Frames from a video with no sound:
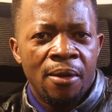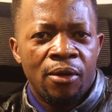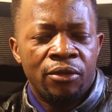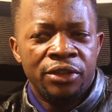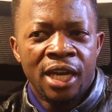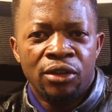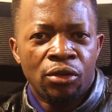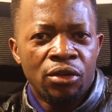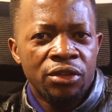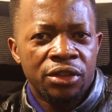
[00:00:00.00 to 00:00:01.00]
of the
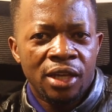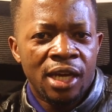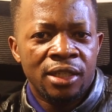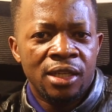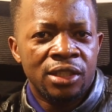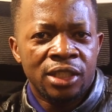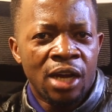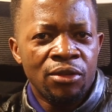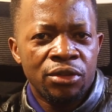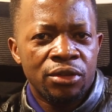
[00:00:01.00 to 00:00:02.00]
north and the
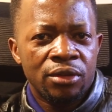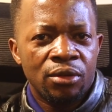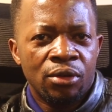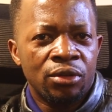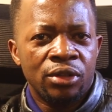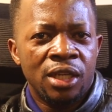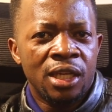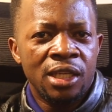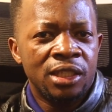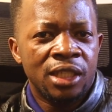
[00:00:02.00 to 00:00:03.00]
south, or the
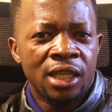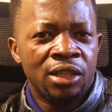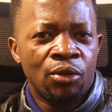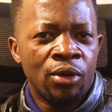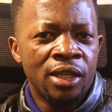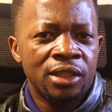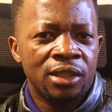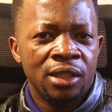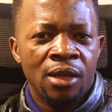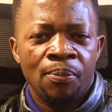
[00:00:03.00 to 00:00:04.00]
east and the west?
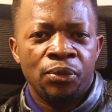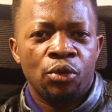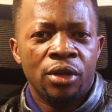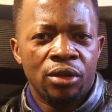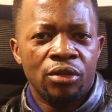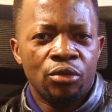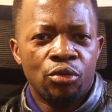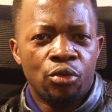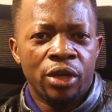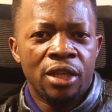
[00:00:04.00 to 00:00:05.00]

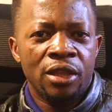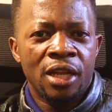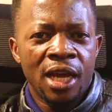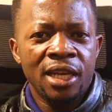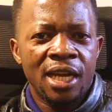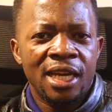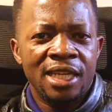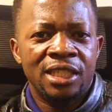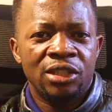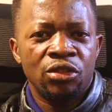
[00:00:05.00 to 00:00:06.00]
The learner
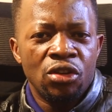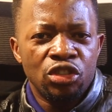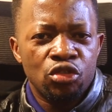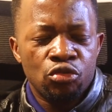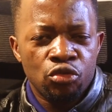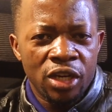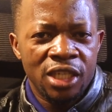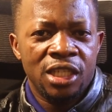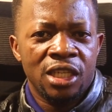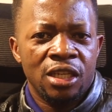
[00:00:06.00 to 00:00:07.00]
is not
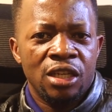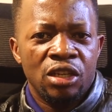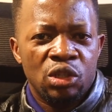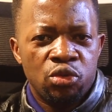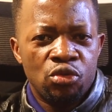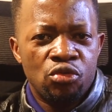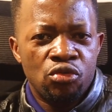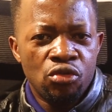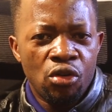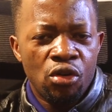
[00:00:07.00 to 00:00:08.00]
ready to
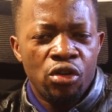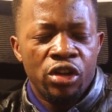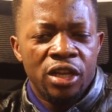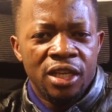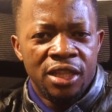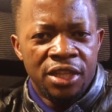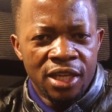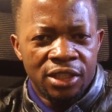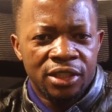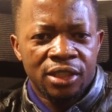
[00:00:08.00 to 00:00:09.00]
draw
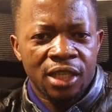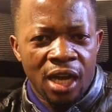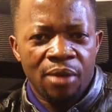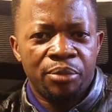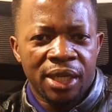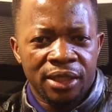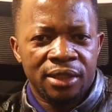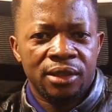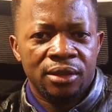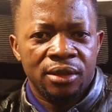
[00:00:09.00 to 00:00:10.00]
this
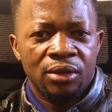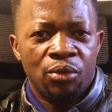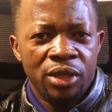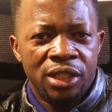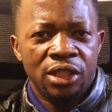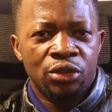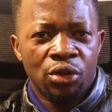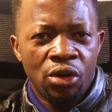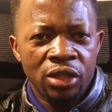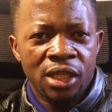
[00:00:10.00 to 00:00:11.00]
compass which is
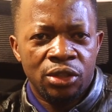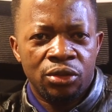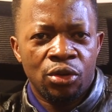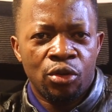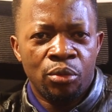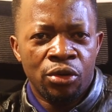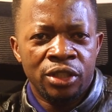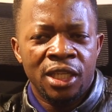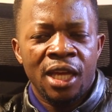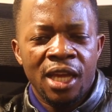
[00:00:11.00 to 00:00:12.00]
on the
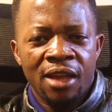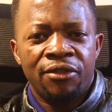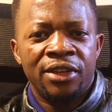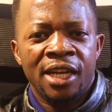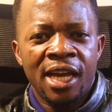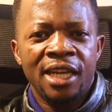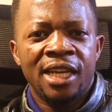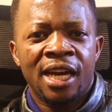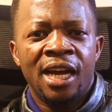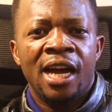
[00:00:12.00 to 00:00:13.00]
chalkboard if the
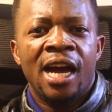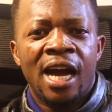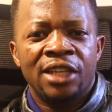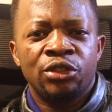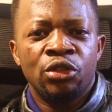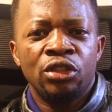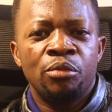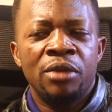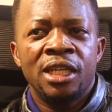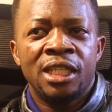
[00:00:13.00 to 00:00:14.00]
learner has not
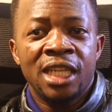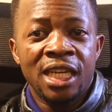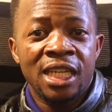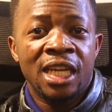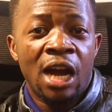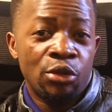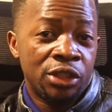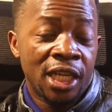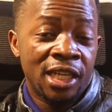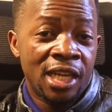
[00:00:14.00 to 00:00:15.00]
been taken
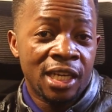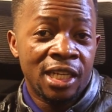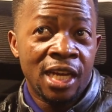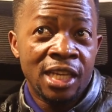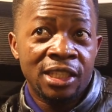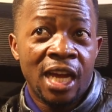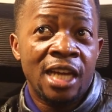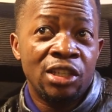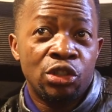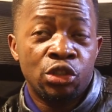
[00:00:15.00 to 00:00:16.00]
outside the class
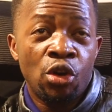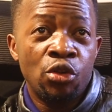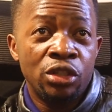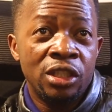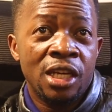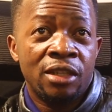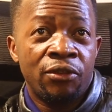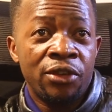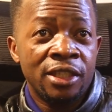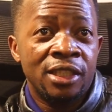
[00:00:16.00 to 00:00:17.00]
and showed that
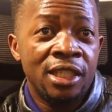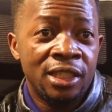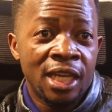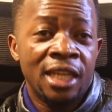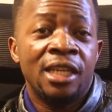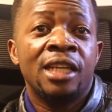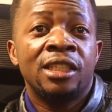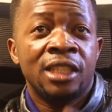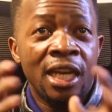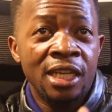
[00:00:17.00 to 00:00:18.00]
face this side, that
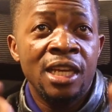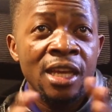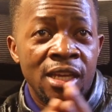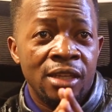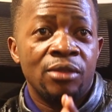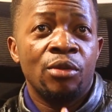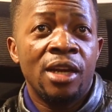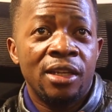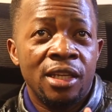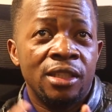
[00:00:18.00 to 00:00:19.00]
side,
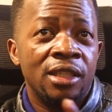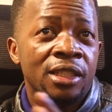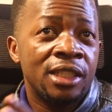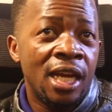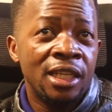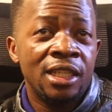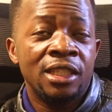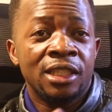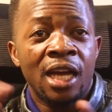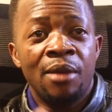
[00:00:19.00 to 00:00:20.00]
where the sun
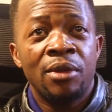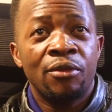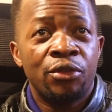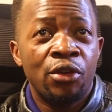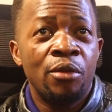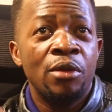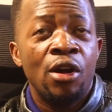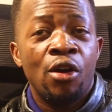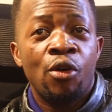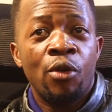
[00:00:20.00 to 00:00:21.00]
is coming from,
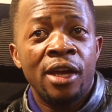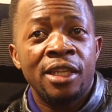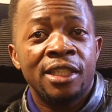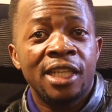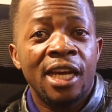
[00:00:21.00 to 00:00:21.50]
or where the